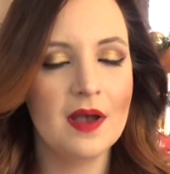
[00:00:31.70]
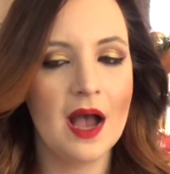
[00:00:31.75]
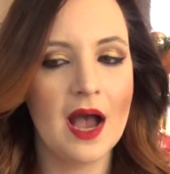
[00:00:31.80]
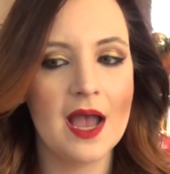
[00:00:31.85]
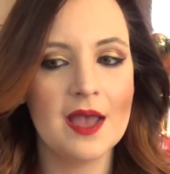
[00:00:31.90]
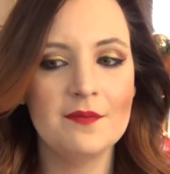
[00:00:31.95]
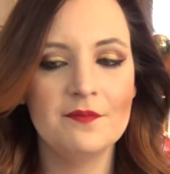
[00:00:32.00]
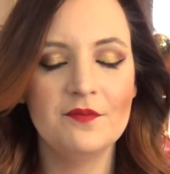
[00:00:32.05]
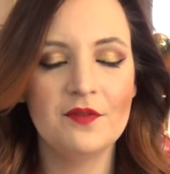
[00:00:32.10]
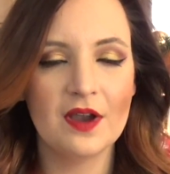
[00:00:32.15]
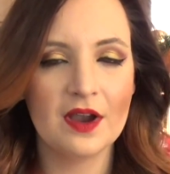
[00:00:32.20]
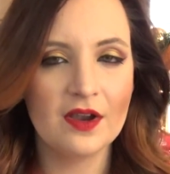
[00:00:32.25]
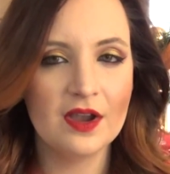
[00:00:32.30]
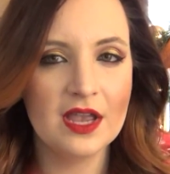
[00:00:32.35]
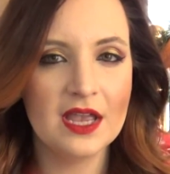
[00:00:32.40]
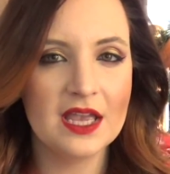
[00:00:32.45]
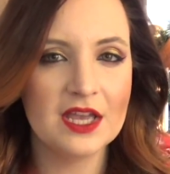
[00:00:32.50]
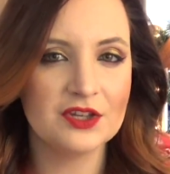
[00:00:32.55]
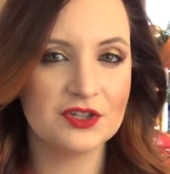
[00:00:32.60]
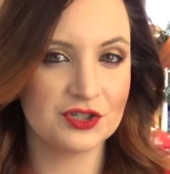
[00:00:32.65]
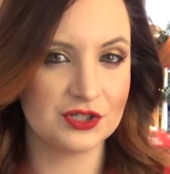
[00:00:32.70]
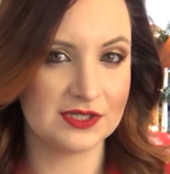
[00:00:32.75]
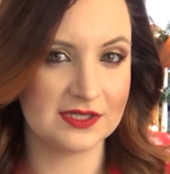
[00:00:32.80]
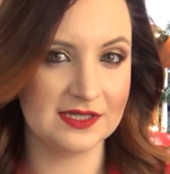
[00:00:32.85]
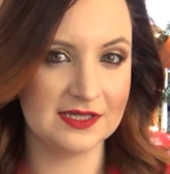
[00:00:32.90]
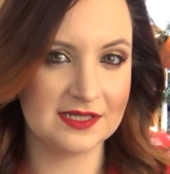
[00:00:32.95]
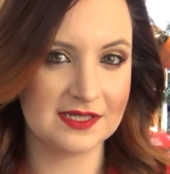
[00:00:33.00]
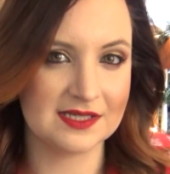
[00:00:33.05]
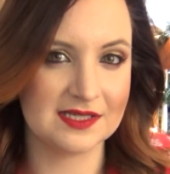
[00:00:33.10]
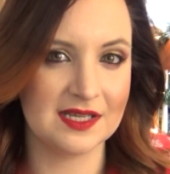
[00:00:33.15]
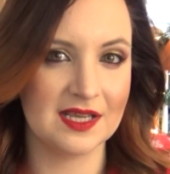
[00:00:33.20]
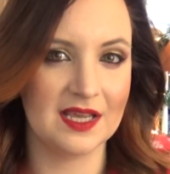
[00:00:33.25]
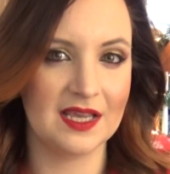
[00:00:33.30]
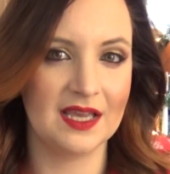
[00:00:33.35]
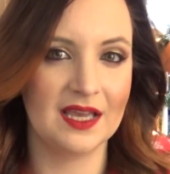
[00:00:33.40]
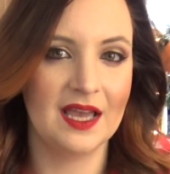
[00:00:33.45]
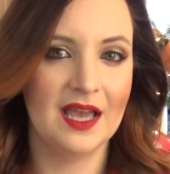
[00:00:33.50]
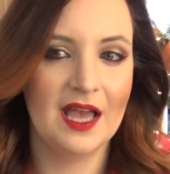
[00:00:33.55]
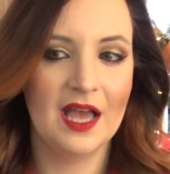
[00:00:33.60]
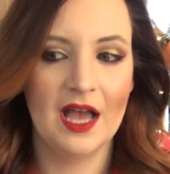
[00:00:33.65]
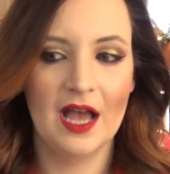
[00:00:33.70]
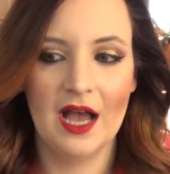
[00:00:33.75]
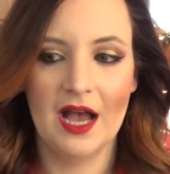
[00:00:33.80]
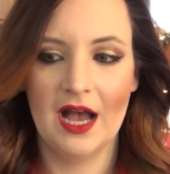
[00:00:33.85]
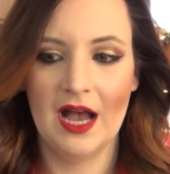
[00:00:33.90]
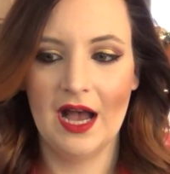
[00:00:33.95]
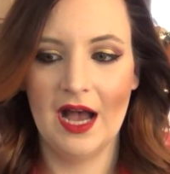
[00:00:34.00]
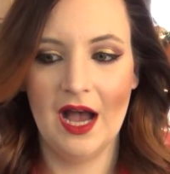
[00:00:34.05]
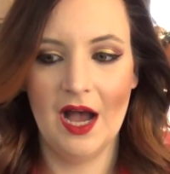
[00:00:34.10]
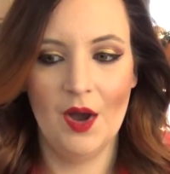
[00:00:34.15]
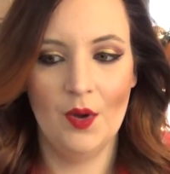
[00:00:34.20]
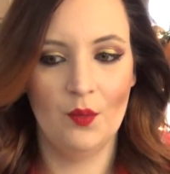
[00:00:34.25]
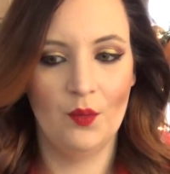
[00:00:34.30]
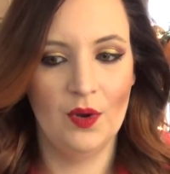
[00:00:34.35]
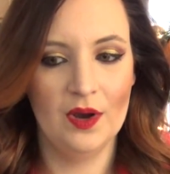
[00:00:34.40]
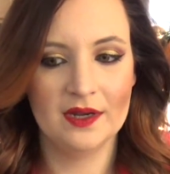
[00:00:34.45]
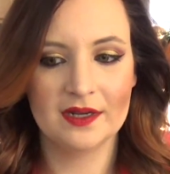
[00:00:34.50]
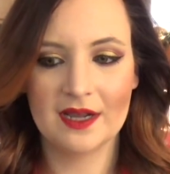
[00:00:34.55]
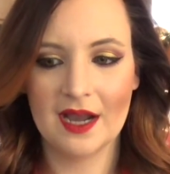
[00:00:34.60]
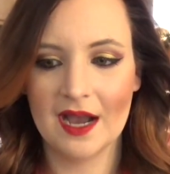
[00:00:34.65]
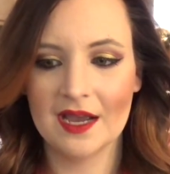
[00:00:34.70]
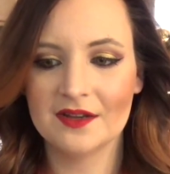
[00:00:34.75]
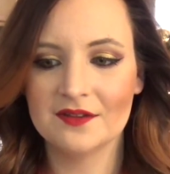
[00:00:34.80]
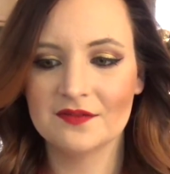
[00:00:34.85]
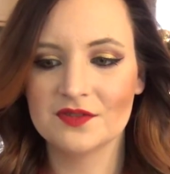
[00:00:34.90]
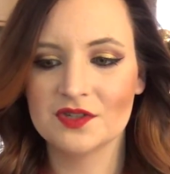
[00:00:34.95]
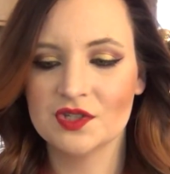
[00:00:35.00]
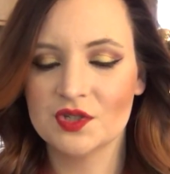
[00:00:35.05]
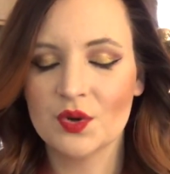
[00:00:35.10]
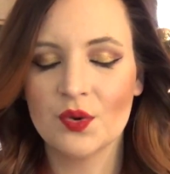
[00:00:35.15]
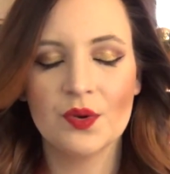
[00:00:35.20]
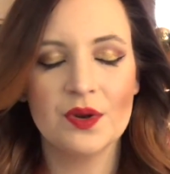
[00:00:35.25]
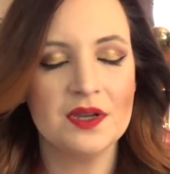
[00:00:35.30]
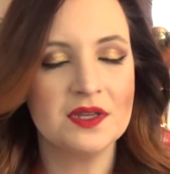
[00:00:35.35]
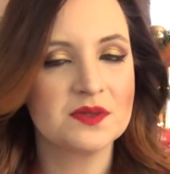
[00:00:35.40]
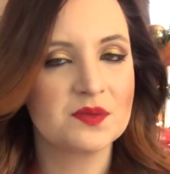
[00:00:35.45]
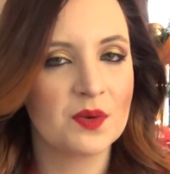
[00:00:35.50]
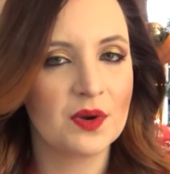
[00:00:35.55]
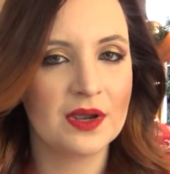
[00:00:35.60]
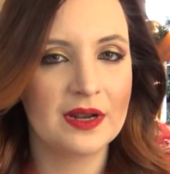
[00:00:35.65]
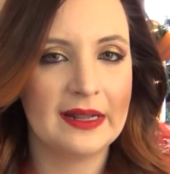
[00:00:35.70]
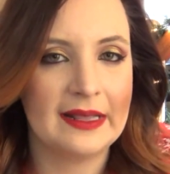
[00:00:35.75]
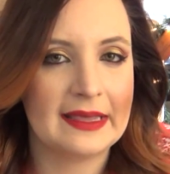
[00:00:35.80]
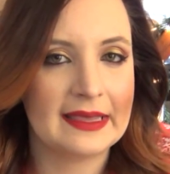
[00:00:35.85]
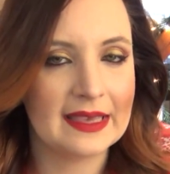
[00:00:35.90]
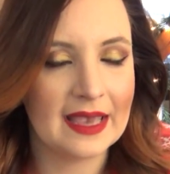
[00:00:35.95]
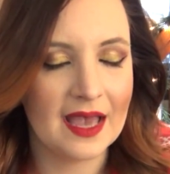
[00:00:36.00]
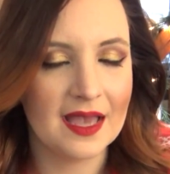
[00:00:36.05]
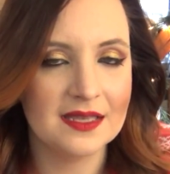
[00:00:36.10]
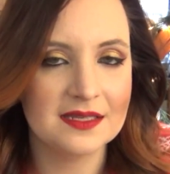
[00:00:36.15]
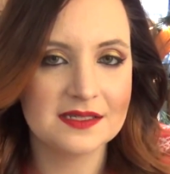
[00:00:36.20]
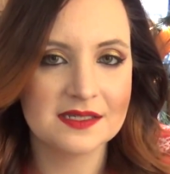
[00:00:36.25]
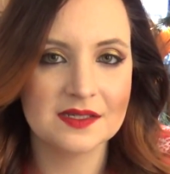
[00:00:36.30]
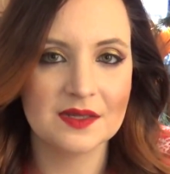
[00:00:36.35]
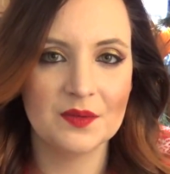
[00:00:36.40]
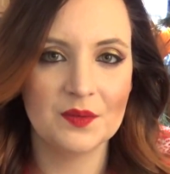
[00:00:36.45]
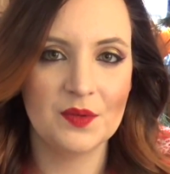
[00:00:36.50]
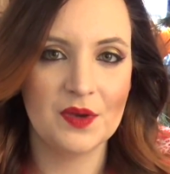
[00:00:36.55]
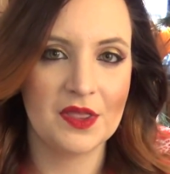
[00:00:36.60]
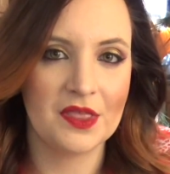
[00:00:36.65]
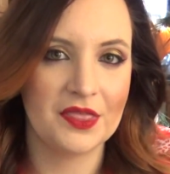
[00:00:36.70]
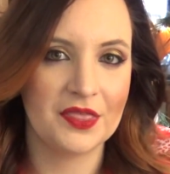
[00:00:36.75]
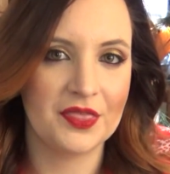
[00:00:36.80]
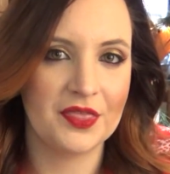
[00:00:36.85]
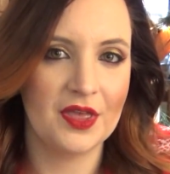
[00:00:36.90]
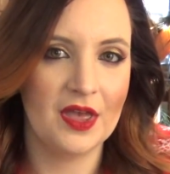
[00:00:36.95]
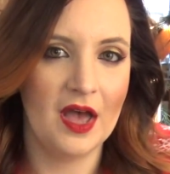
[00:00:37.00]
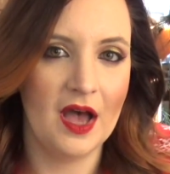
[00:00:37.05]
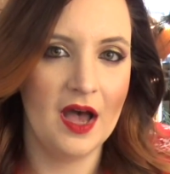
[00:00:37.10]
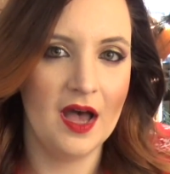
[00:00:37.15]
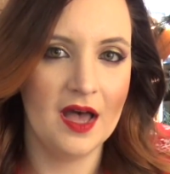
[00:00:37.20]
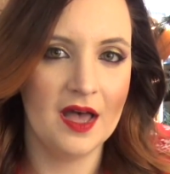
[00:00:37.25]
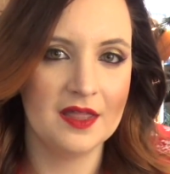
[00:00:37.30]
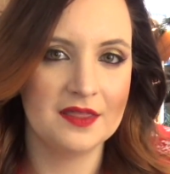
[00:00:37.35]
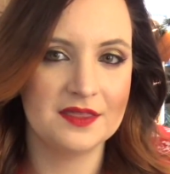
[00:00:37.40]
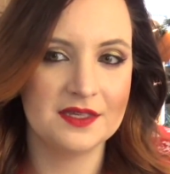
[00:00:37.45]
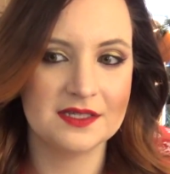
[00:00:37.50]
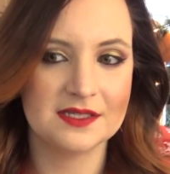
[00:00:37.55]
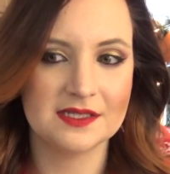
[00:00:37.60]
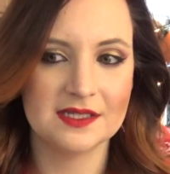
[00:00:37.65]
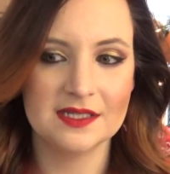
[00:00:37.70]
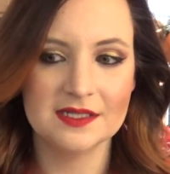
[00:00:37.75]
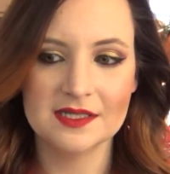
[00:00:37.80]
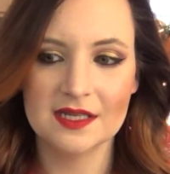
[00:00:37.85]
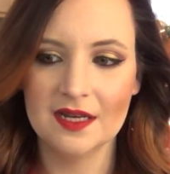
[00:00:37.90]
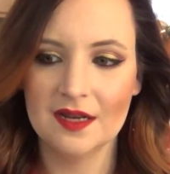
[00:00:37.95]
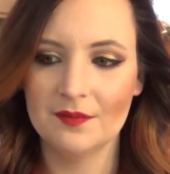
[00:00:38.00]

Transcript: I'm very interested to see what kind of stories we're gonna get with this season.